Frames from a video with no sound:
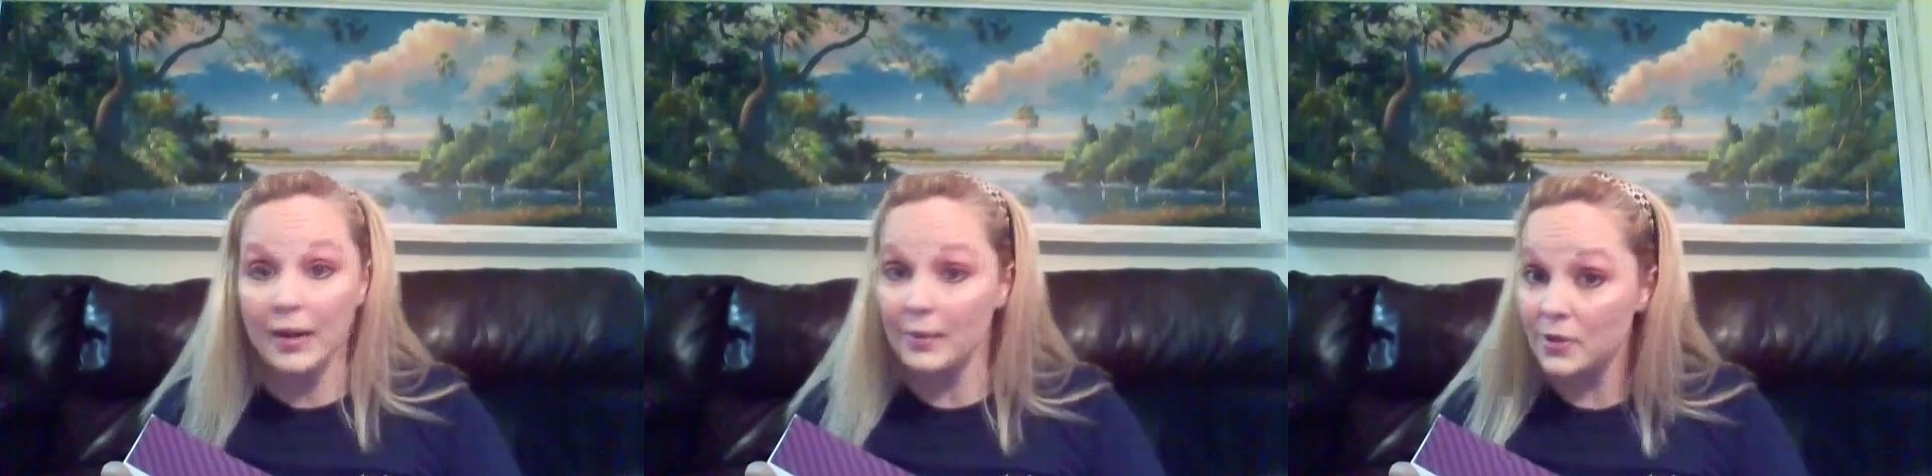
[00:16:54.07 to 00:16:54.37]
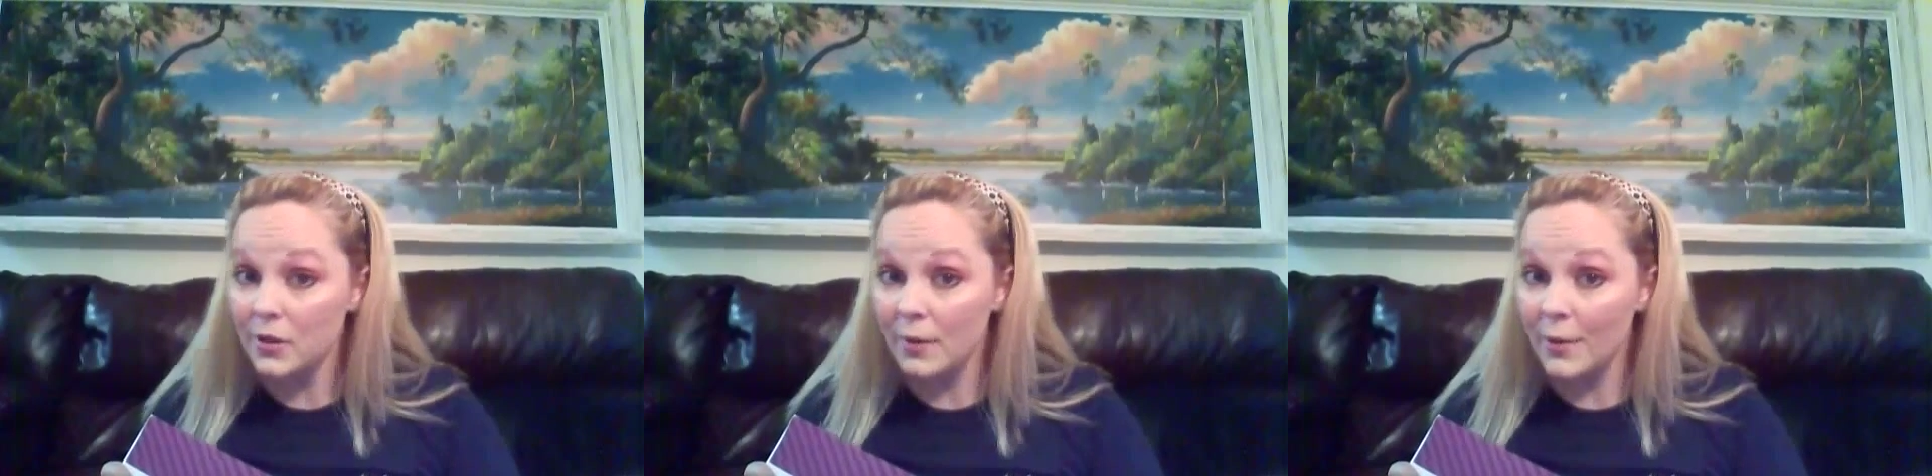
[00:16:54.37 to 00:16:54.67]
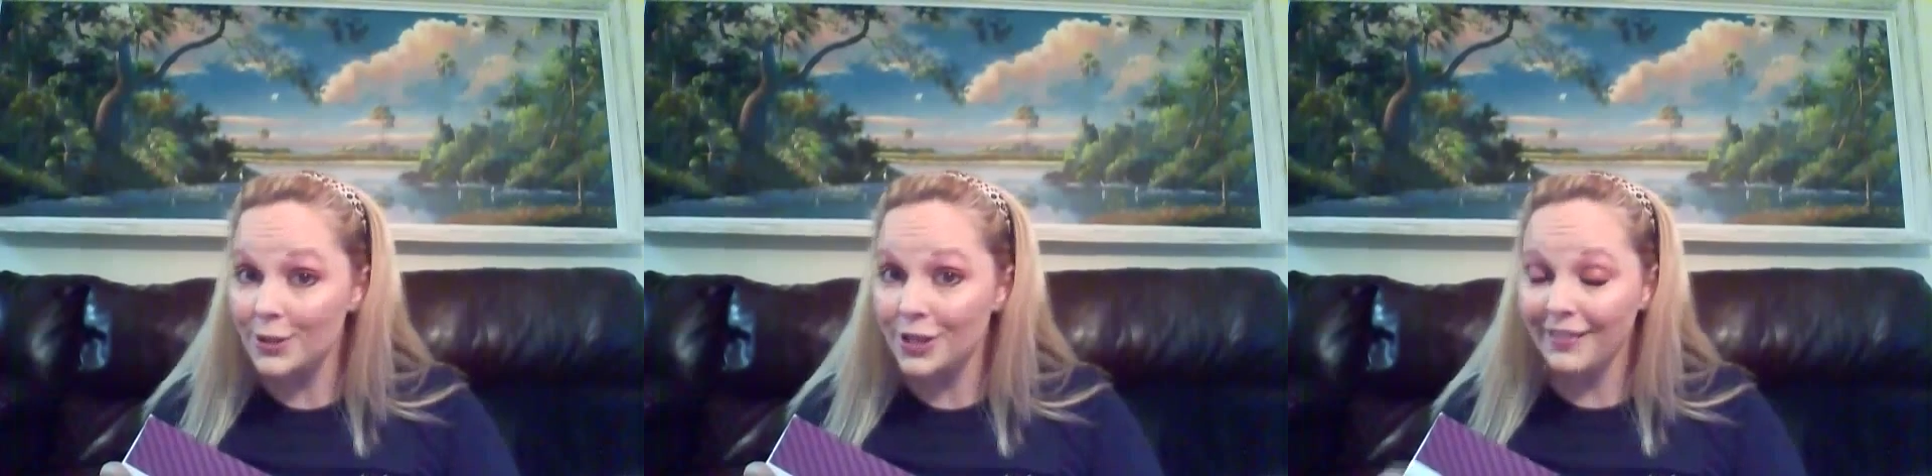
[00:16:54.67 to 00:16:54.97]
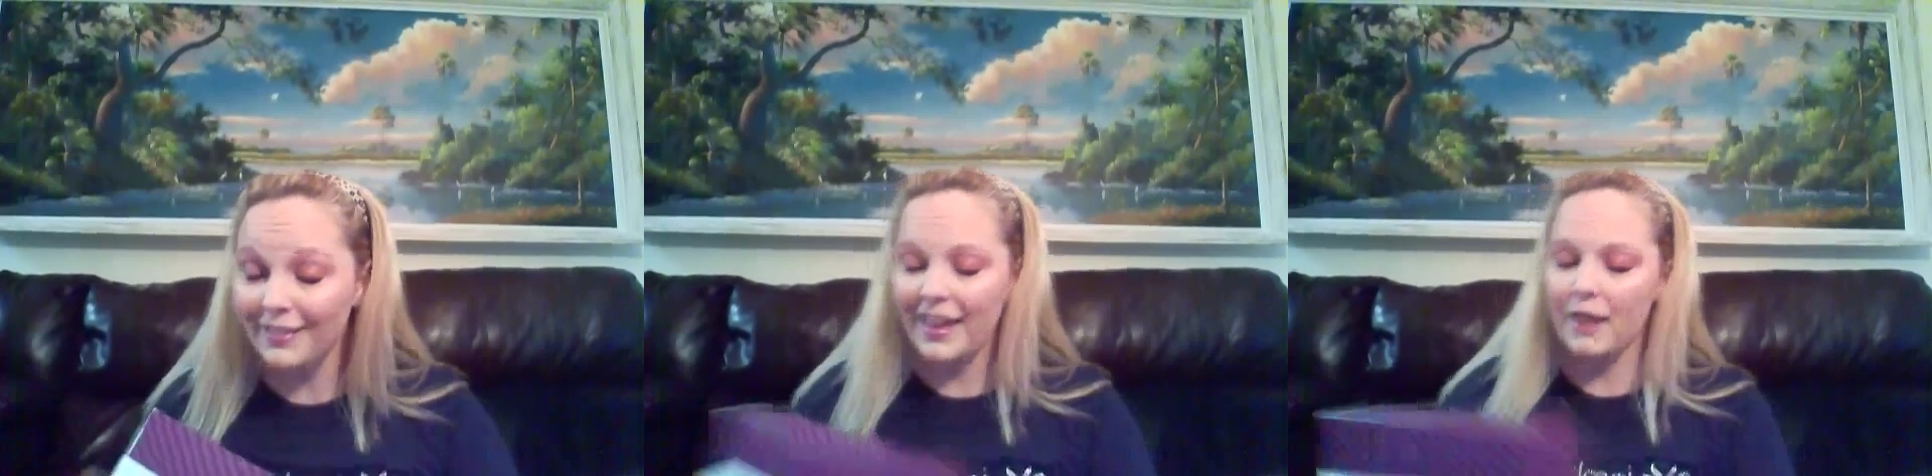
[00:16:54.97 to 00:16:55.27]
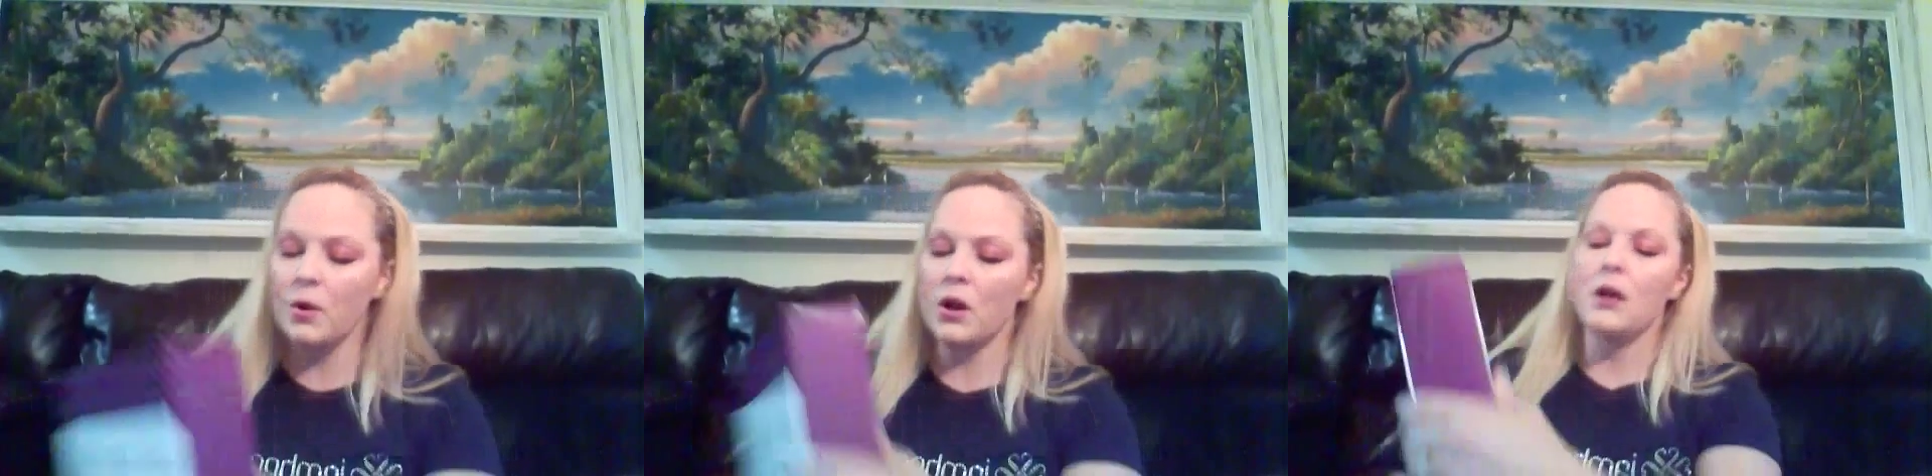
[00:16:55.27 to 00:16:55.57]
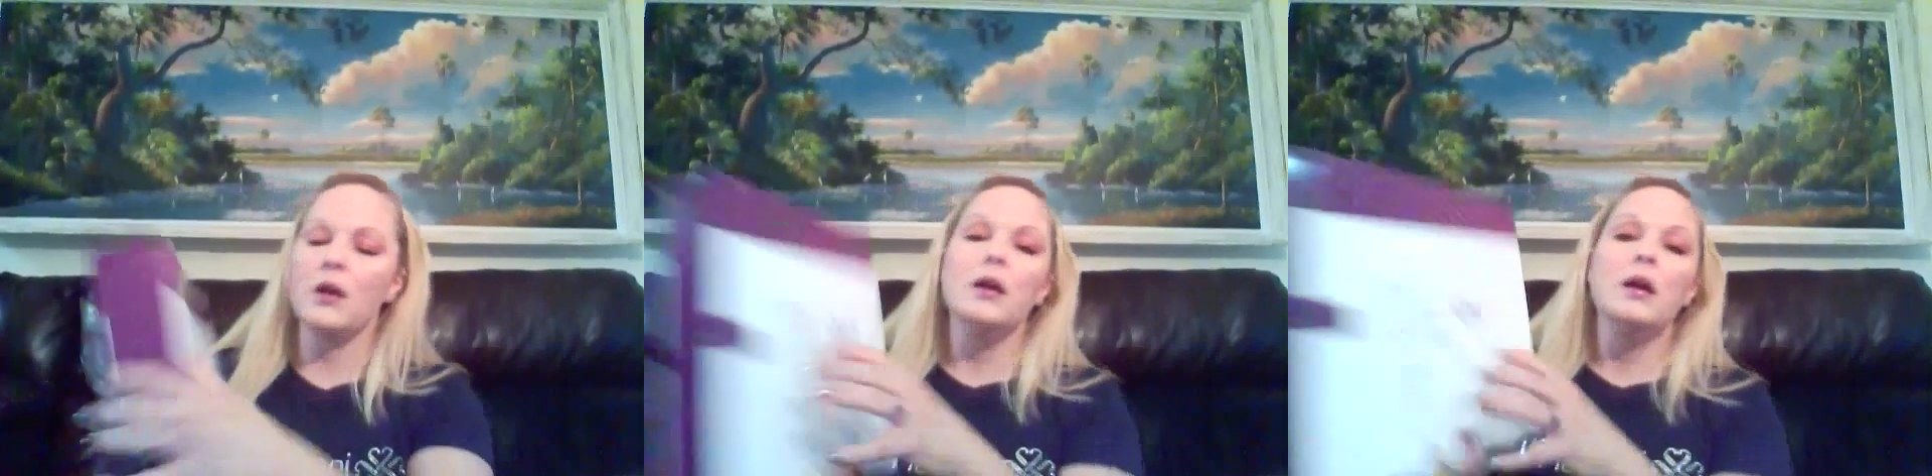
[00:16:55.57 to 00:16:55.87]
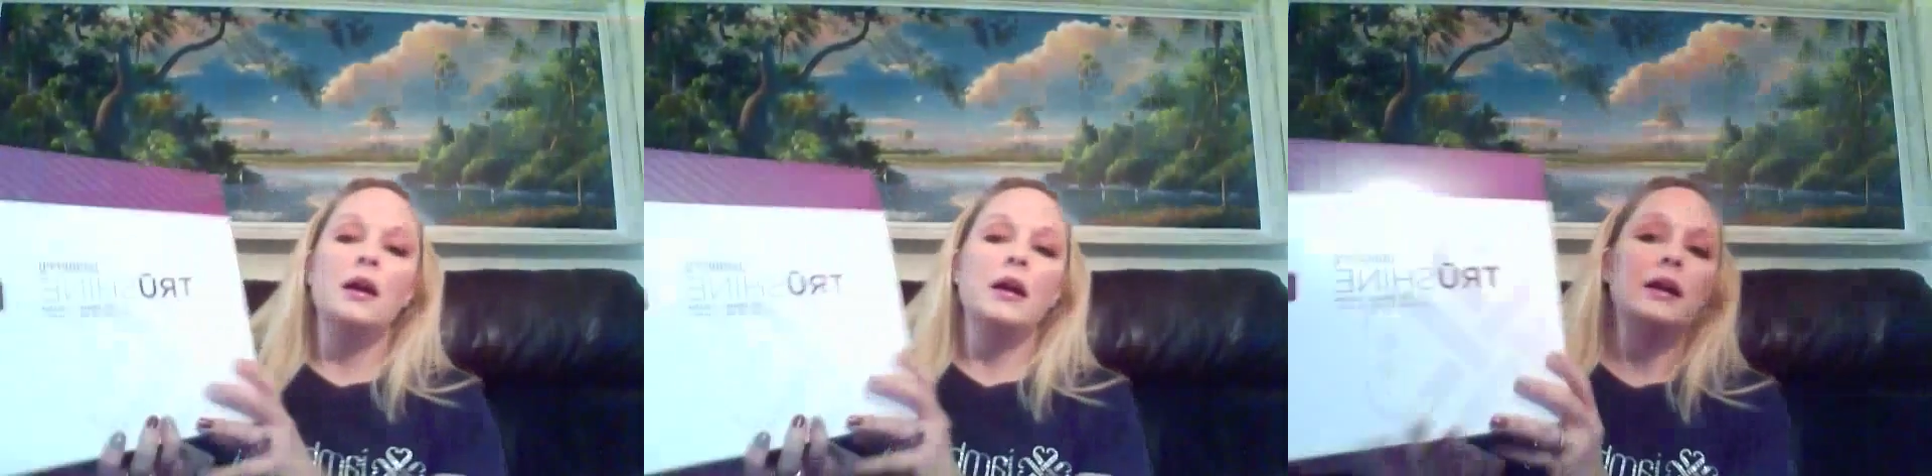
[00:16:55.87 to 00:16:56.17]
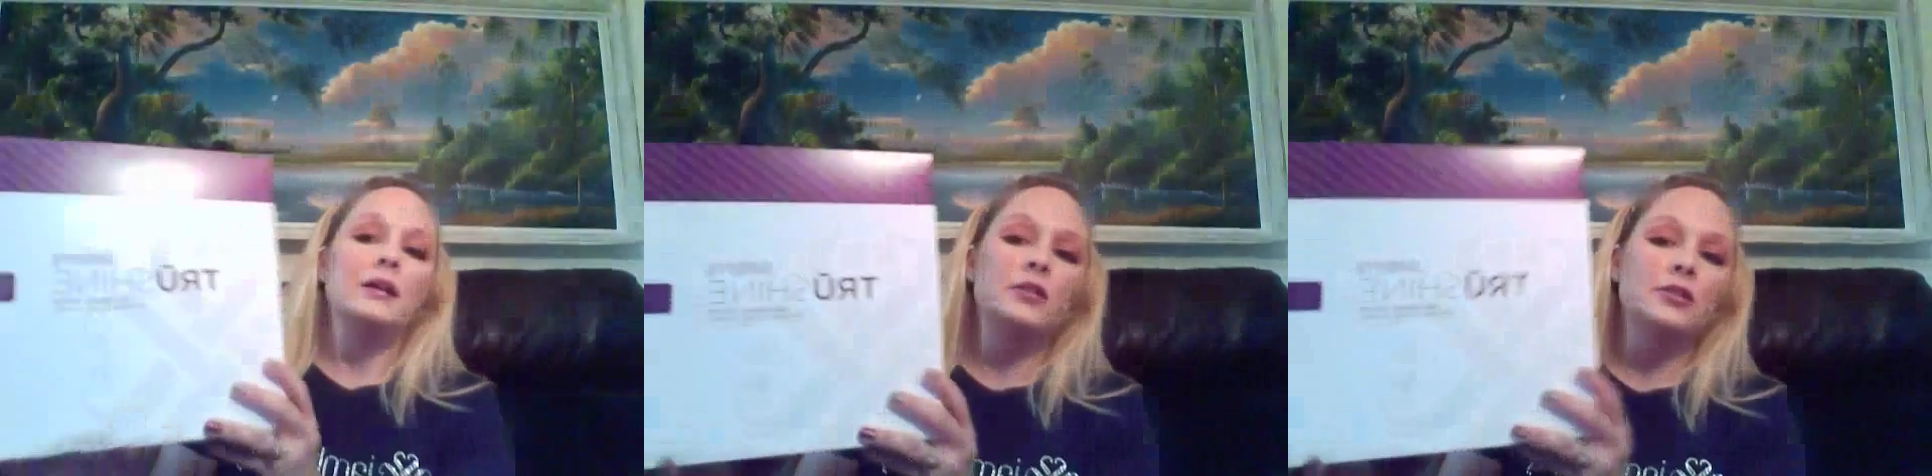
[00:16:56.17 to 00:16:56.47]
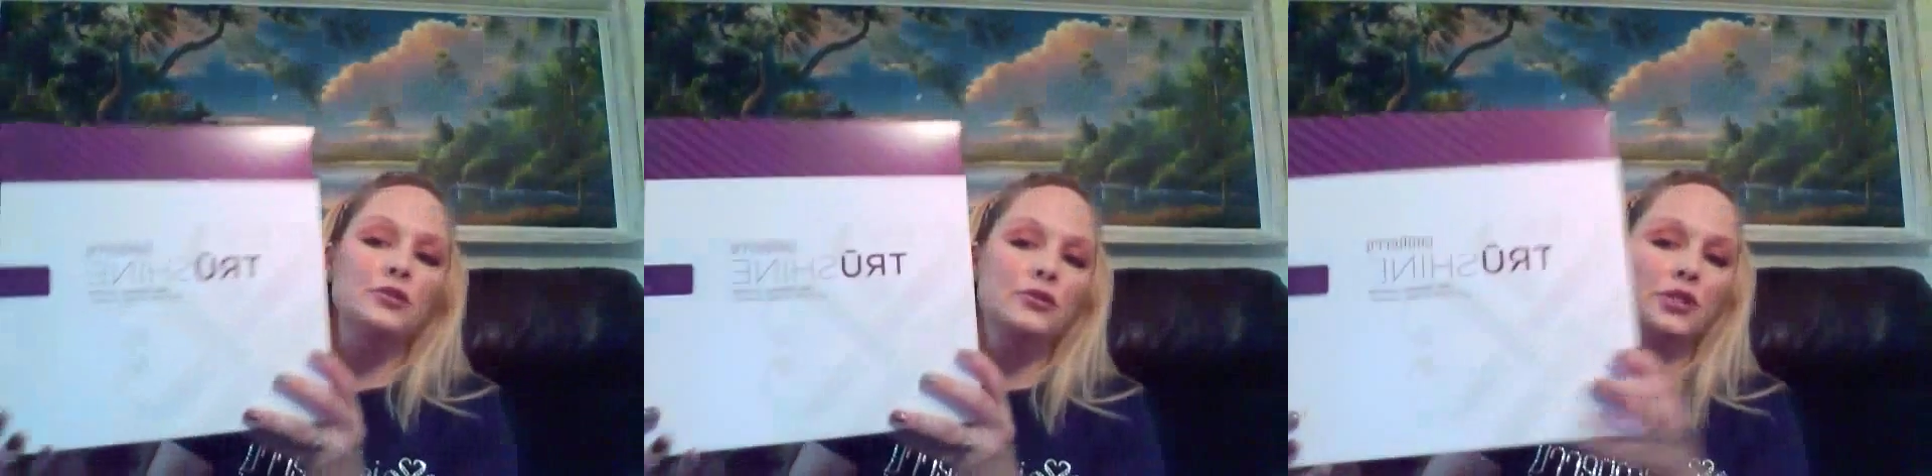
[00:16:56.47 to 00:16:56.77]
and I'm sorry about shaking the camera, is our True